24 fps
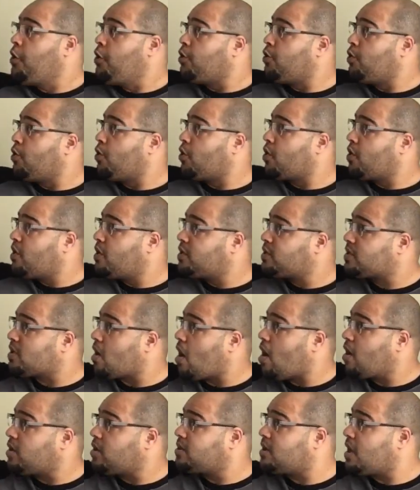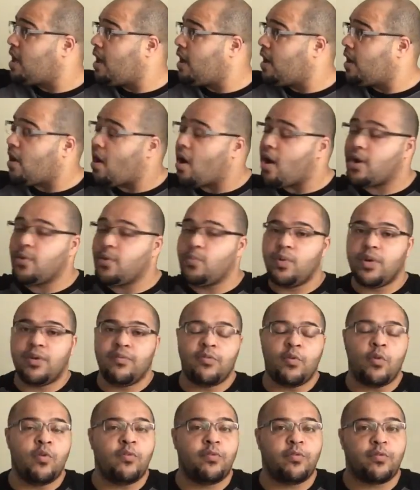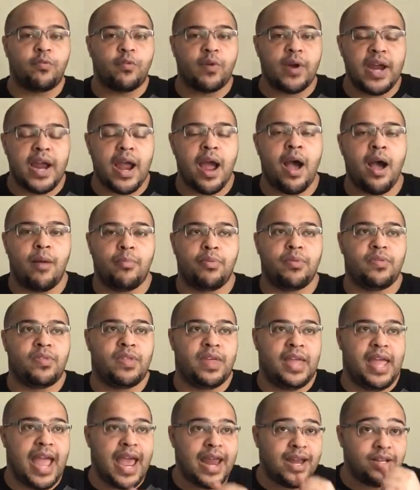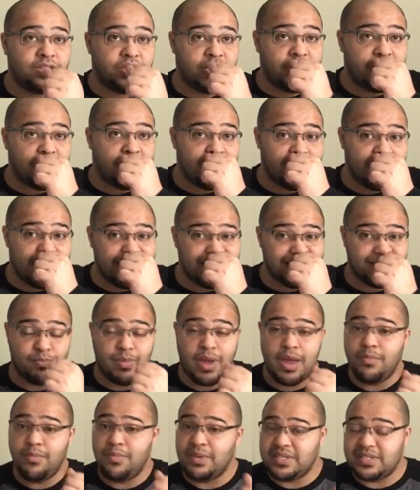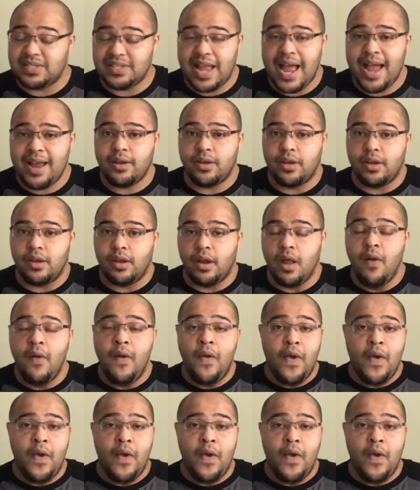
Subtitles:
you're going to start to align with or free up the energy that is maybe stagnant.